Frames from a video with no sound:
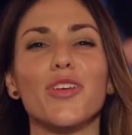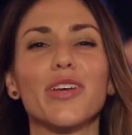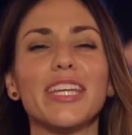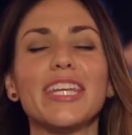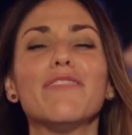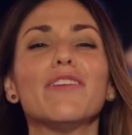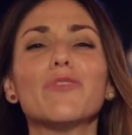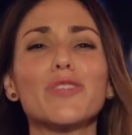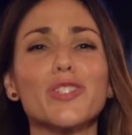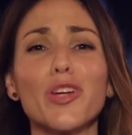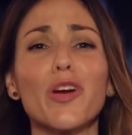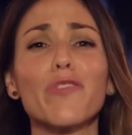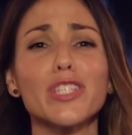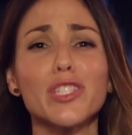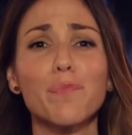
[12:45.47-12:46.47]
You can even
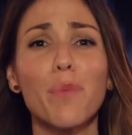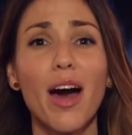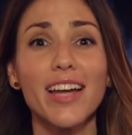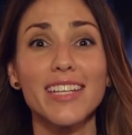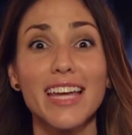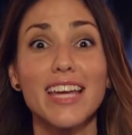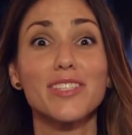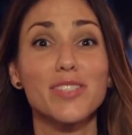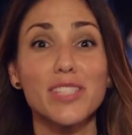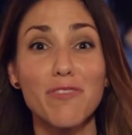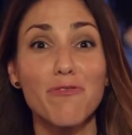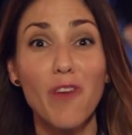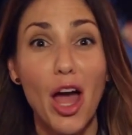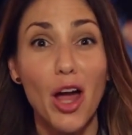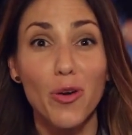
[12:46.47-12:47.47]
reserve a spot to see
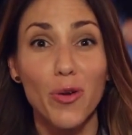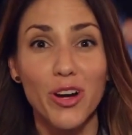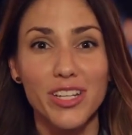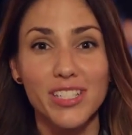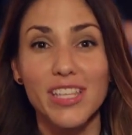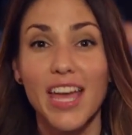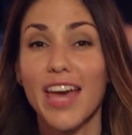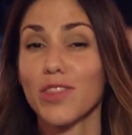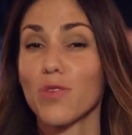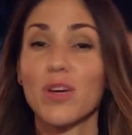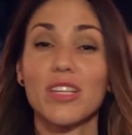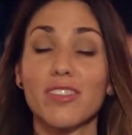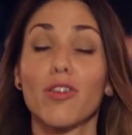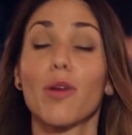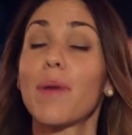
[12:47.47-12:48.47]
fireworks, and the
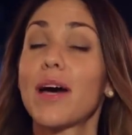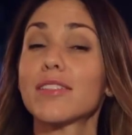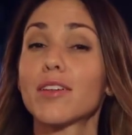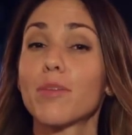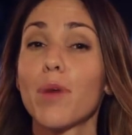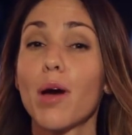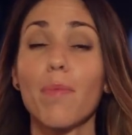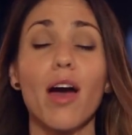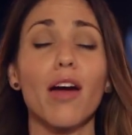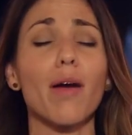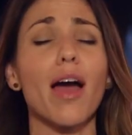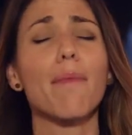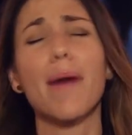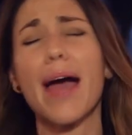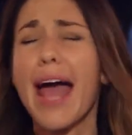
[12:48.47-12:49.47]
ones that are about to come up are
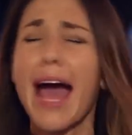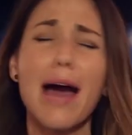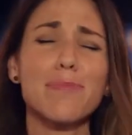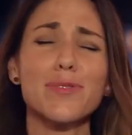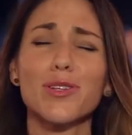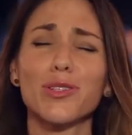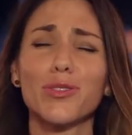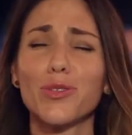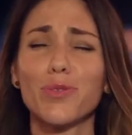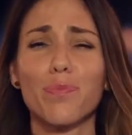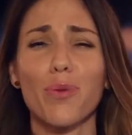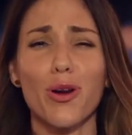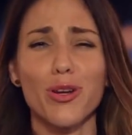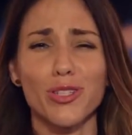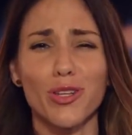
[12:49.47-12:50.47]
my absolute
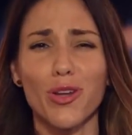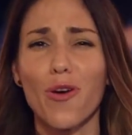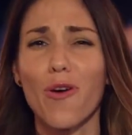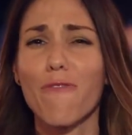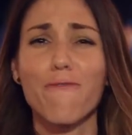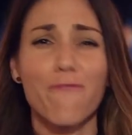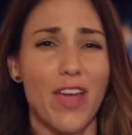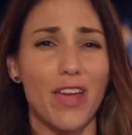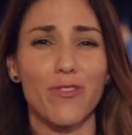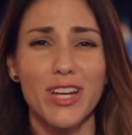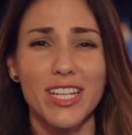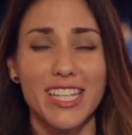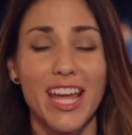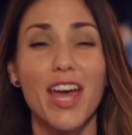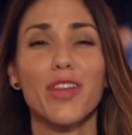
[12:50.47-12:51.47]
personal
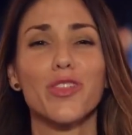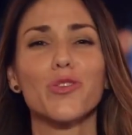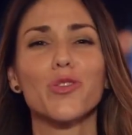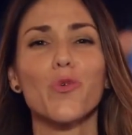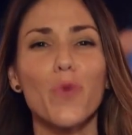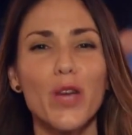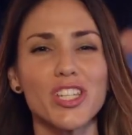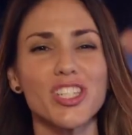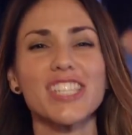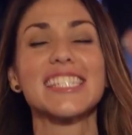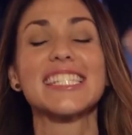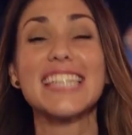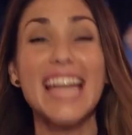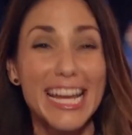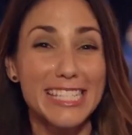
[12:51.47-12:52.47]
favorite, the, the Wishes
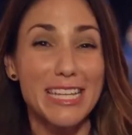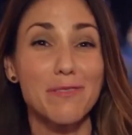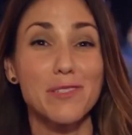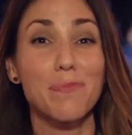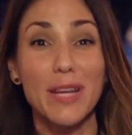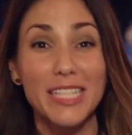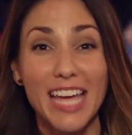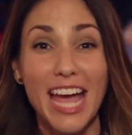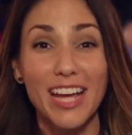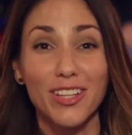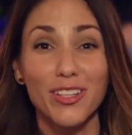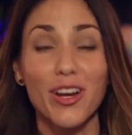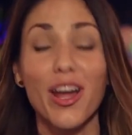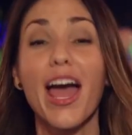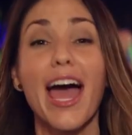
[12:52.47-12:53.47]
Nighttime
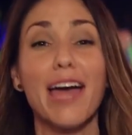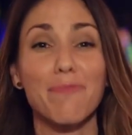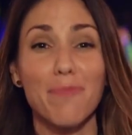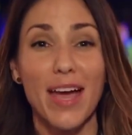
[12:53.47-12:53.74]
Spectacular at